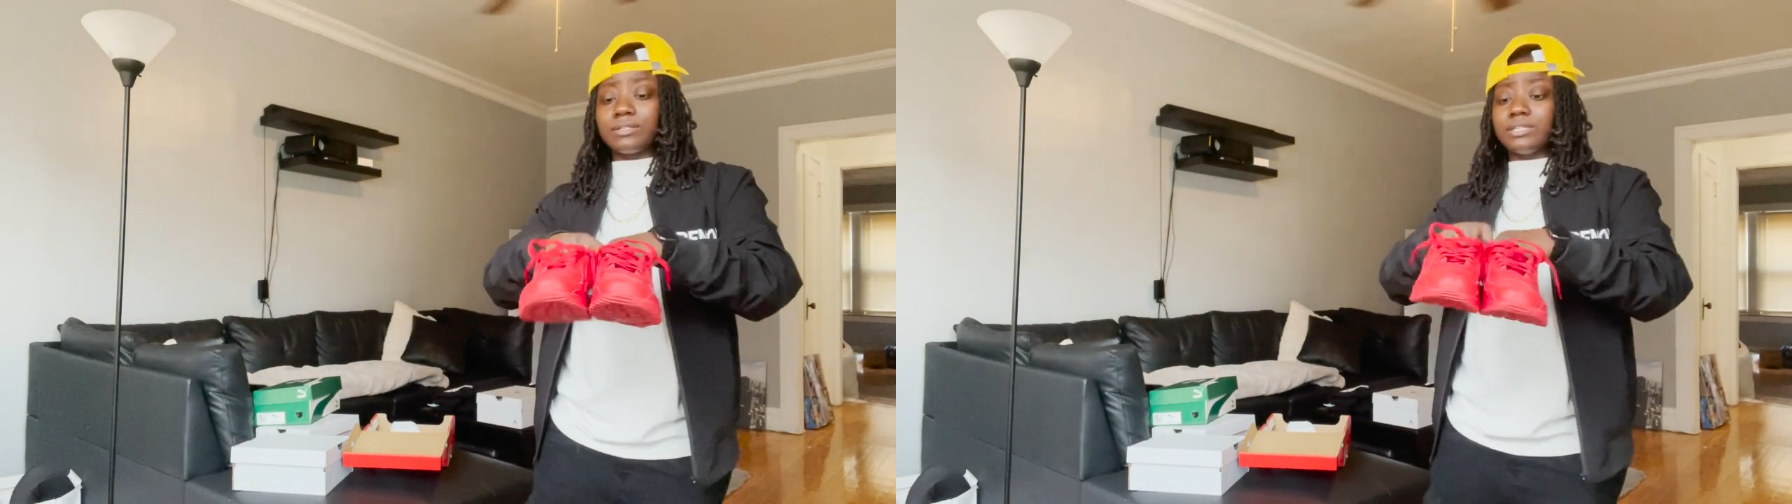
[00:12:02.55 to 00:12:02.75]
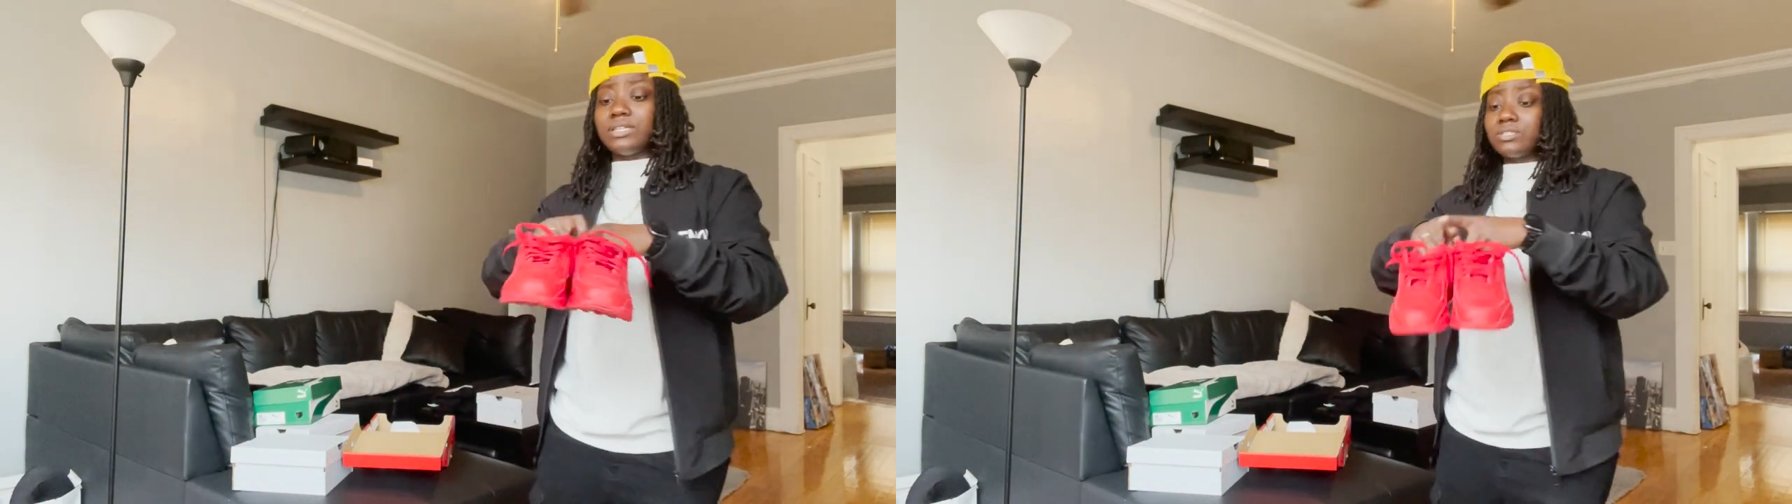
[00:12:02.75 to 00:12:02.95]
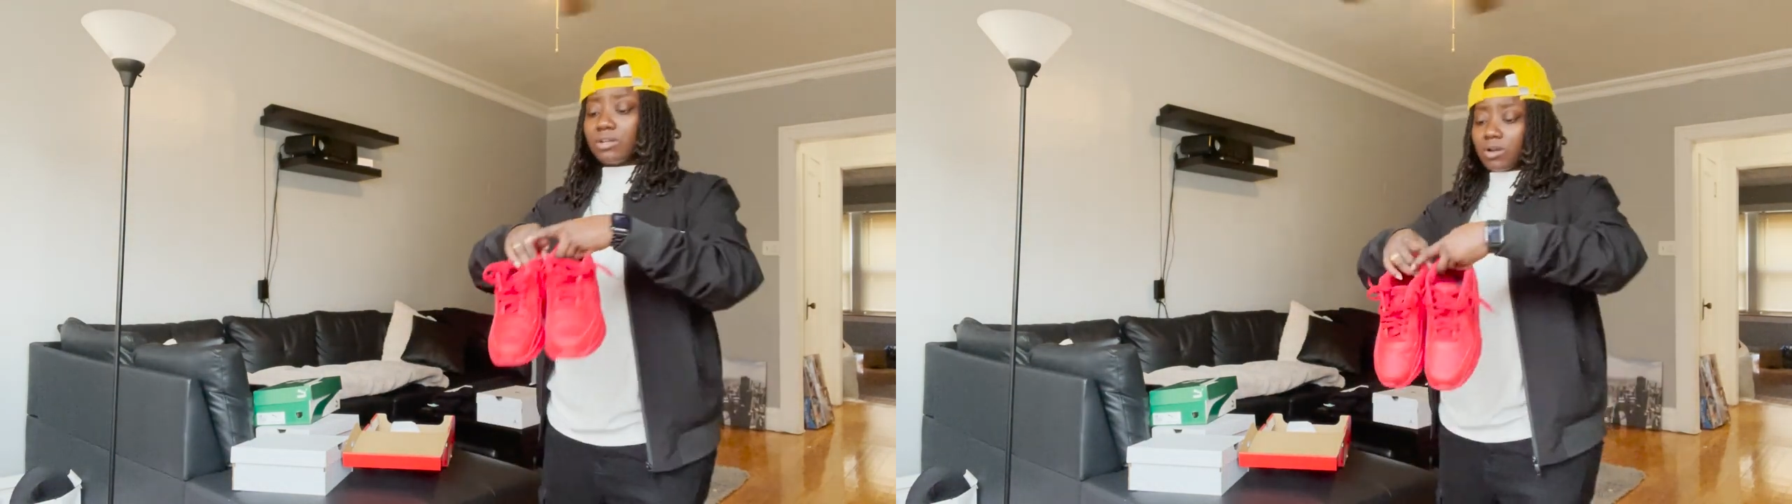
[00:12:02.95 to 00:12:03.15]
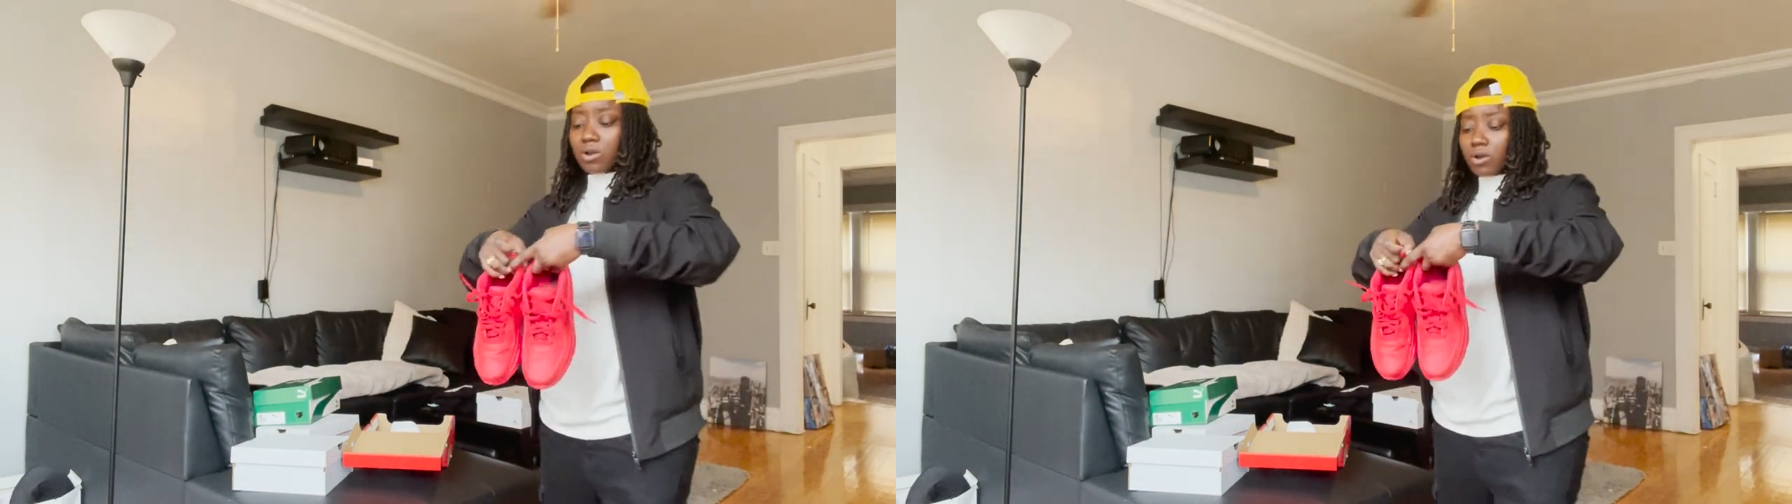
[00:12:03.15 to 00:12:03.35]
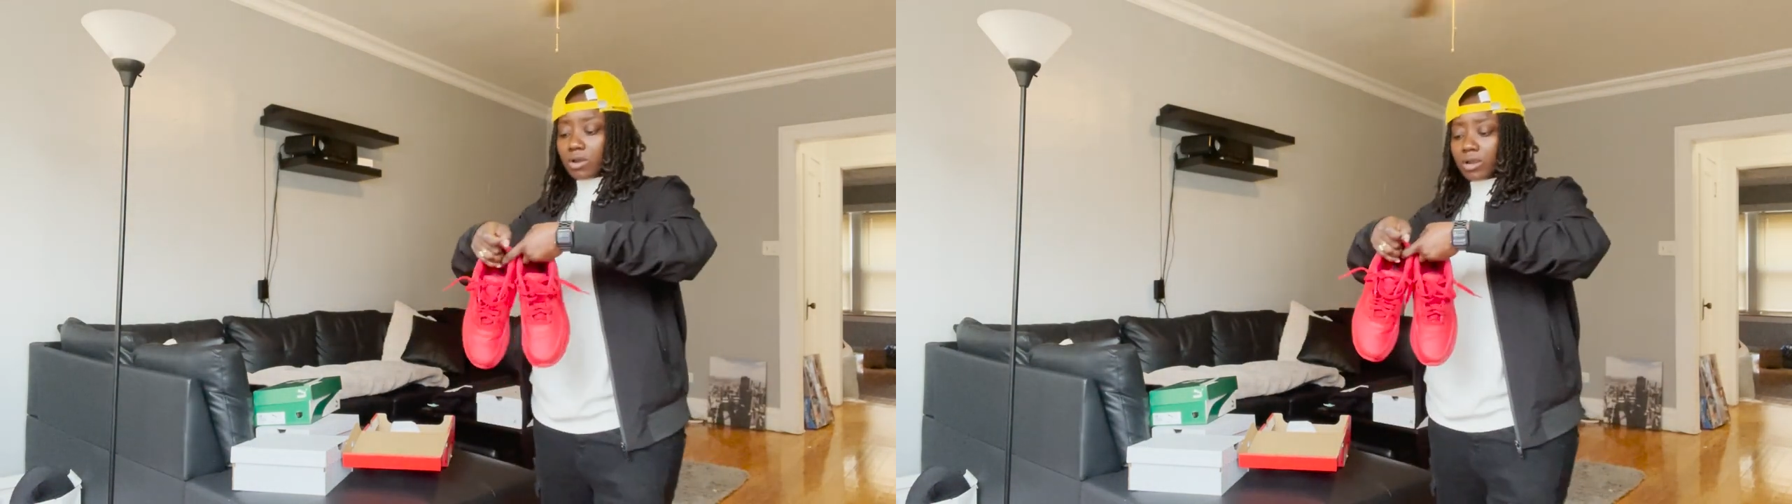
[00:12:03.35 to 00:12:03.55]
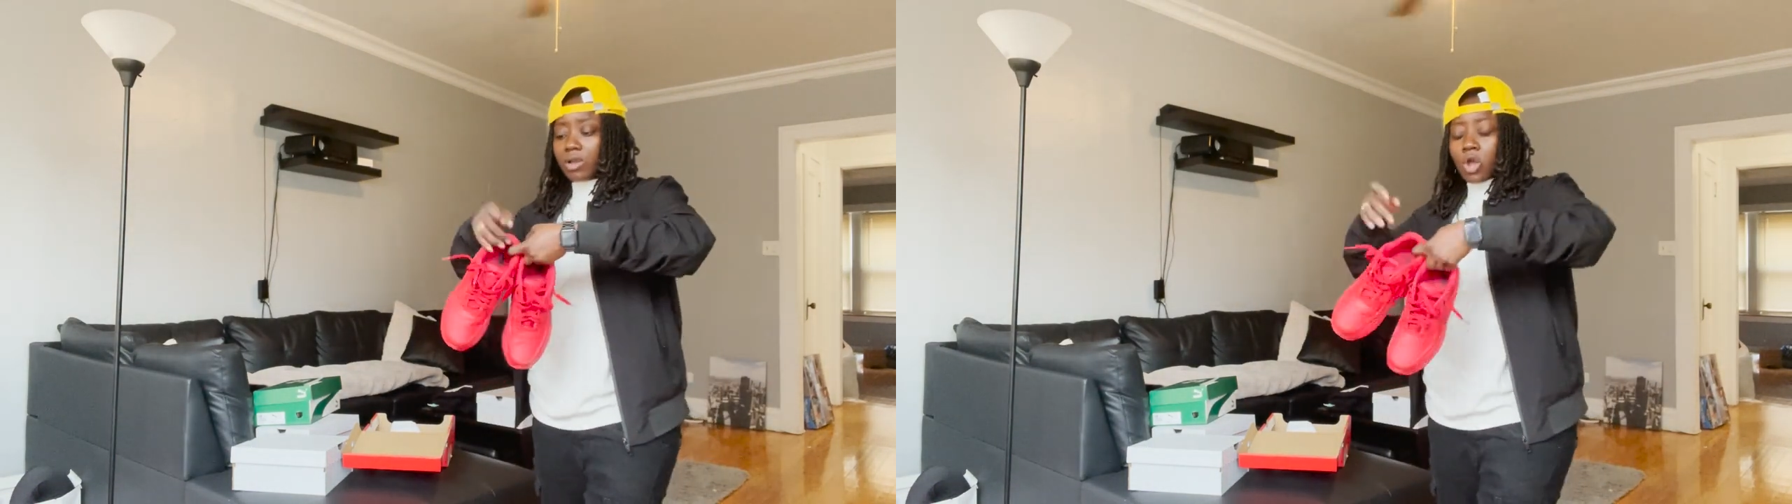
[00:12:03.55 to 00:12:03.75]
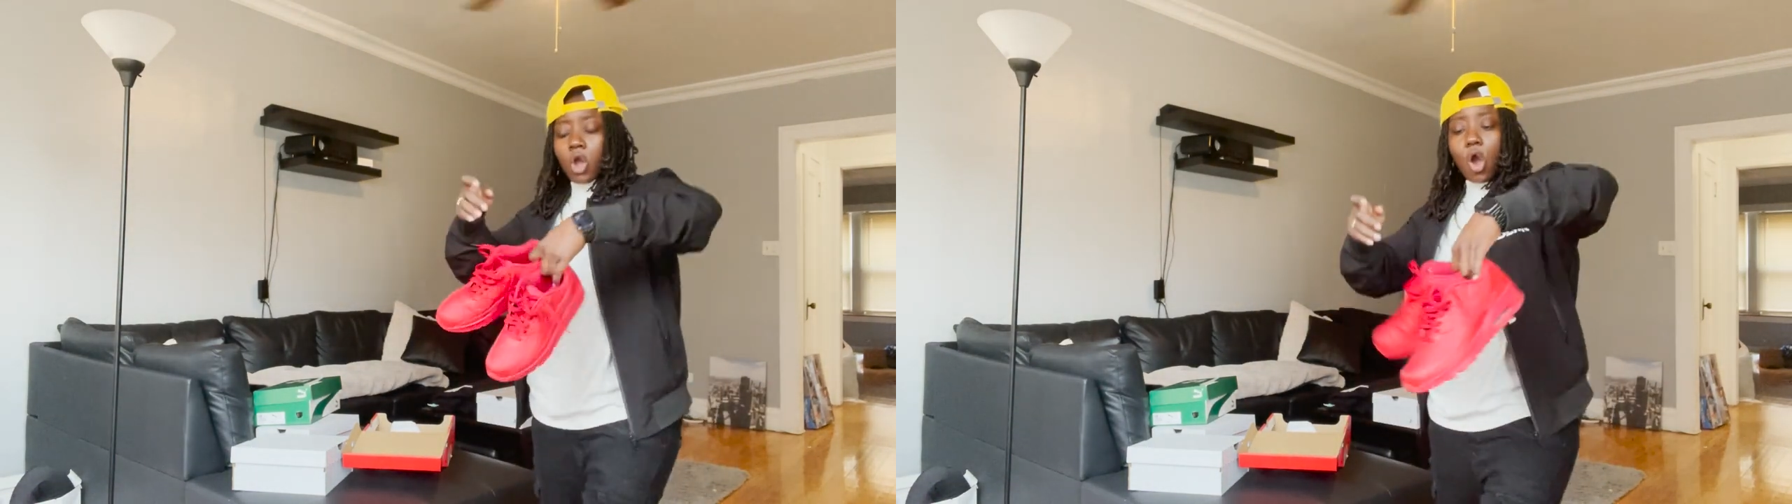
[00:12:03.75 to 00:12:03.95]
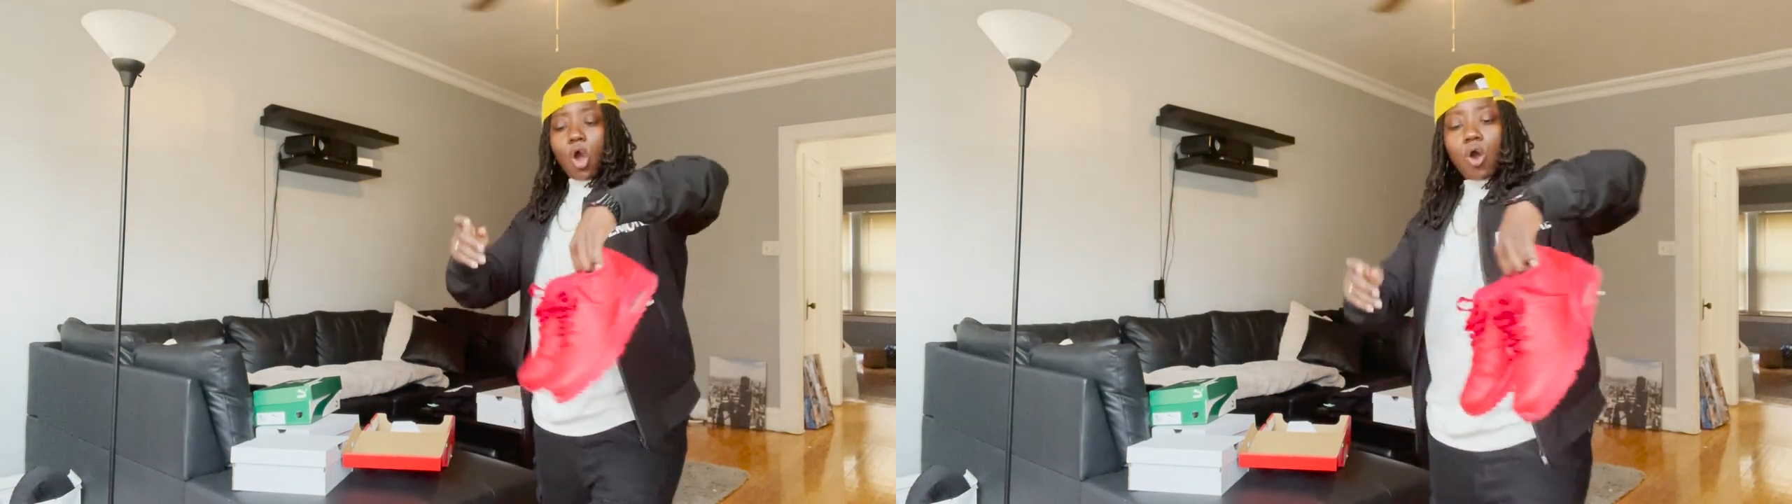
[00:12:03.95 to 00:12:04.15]
these are hard.
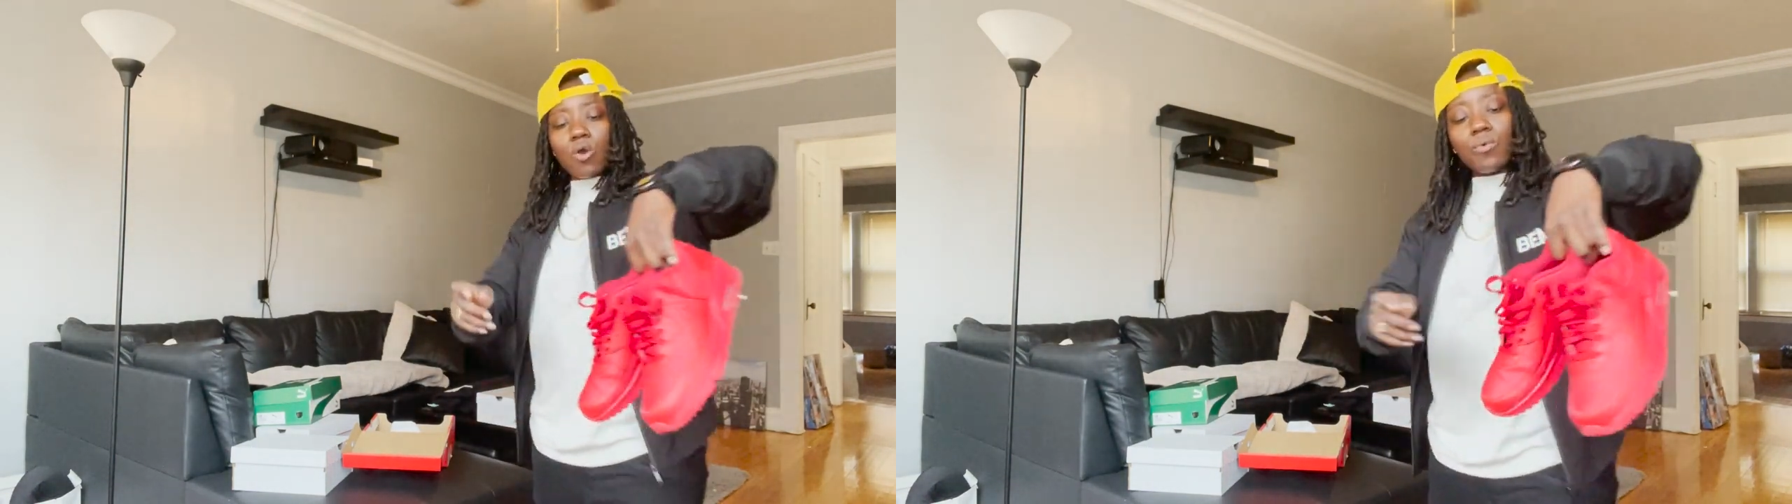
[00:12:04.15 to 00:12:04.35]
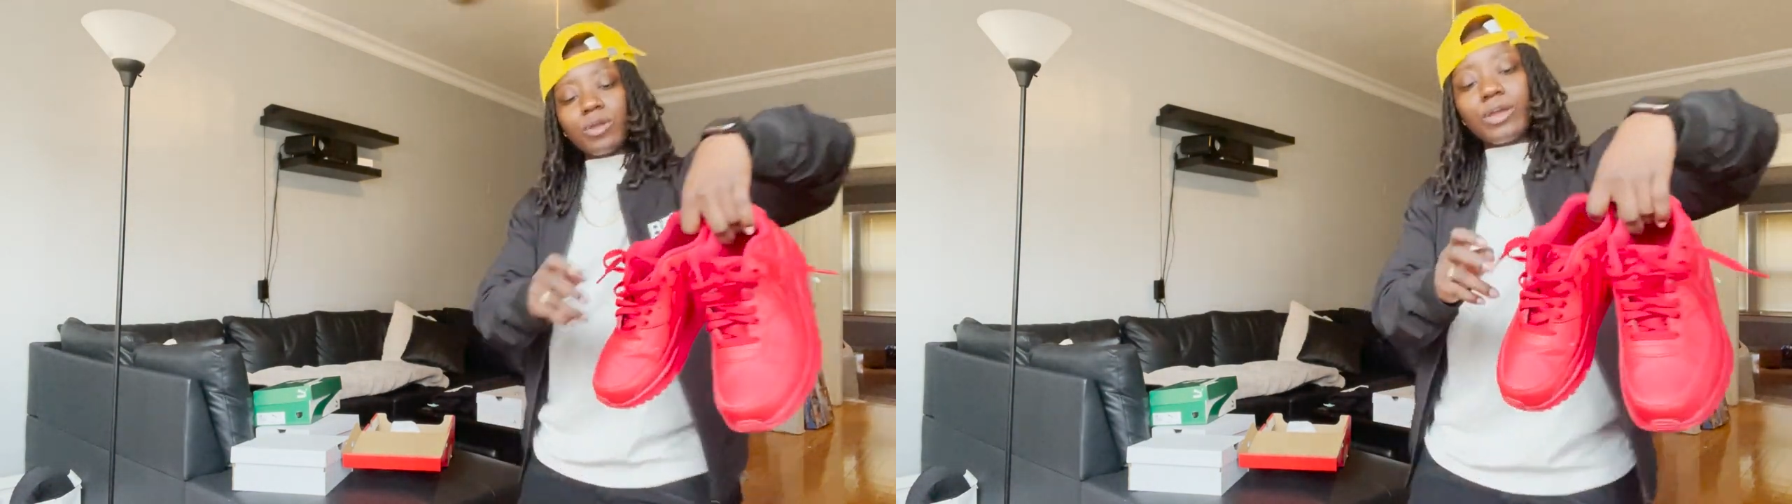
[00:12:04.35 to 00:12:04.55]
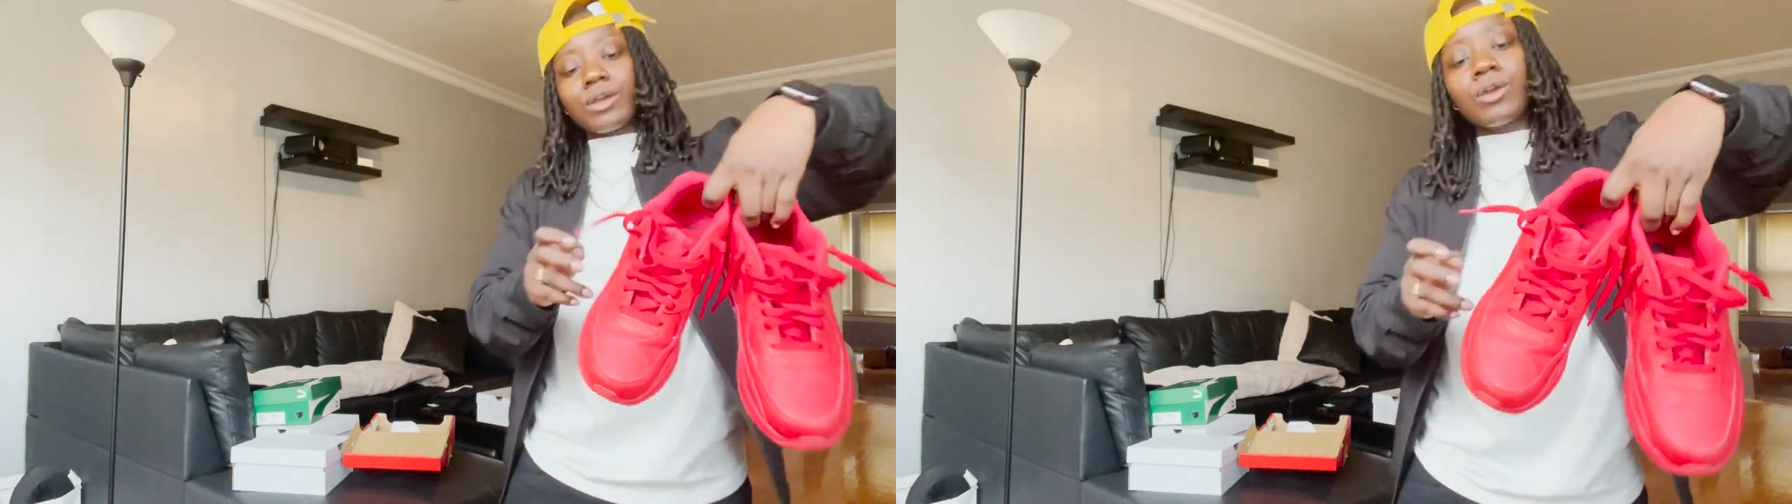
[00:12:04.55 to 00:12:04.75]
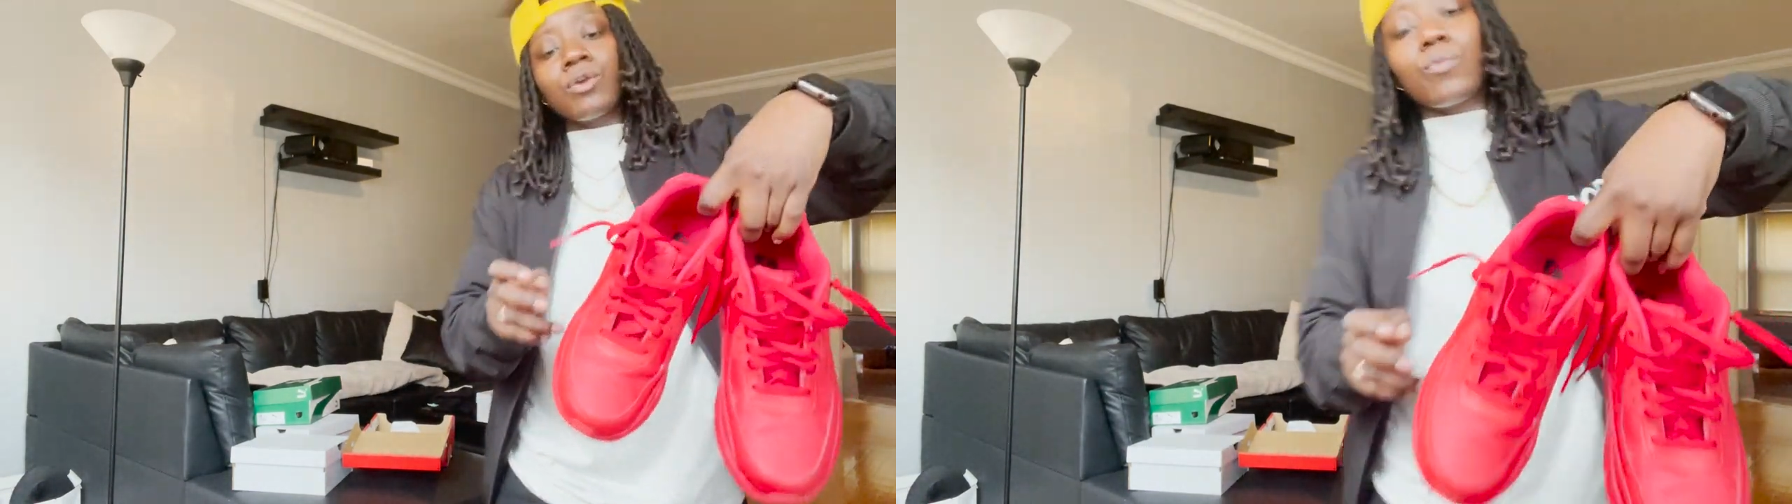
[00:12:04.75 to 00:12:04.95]
All red,